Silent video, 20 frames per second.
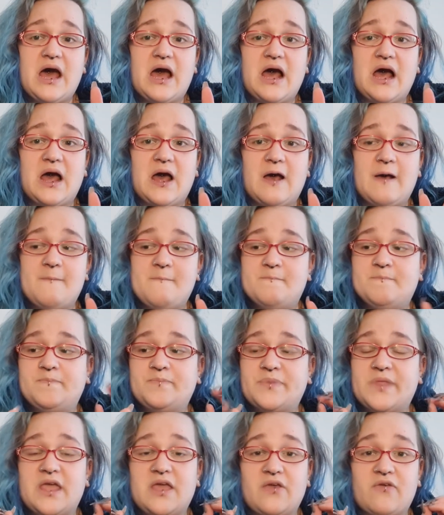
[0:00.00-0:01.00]

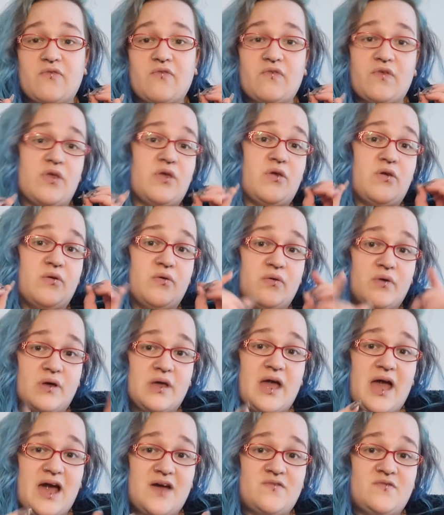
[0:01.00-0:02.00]
If you
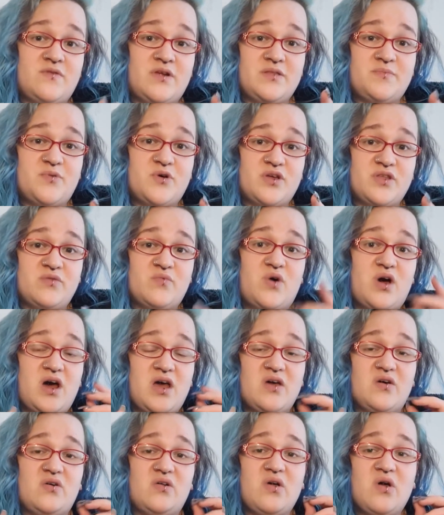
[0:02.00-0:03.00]
haven't read the book in a
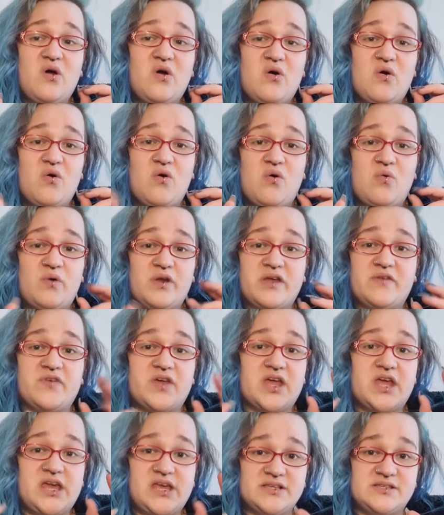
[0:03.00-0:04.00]
while or whatever,
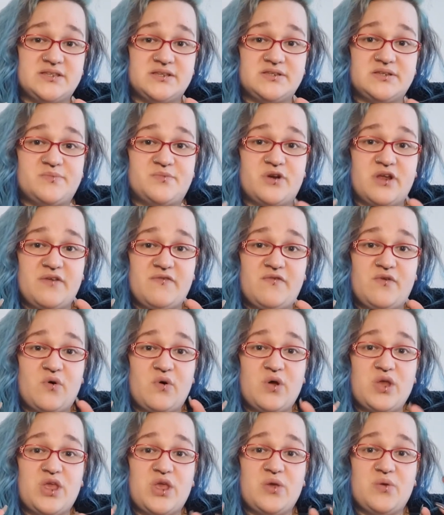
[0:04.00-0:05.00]
here's the summary
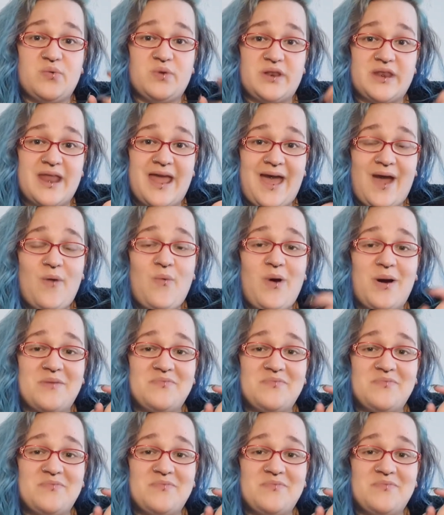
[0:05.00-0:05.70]
for you now.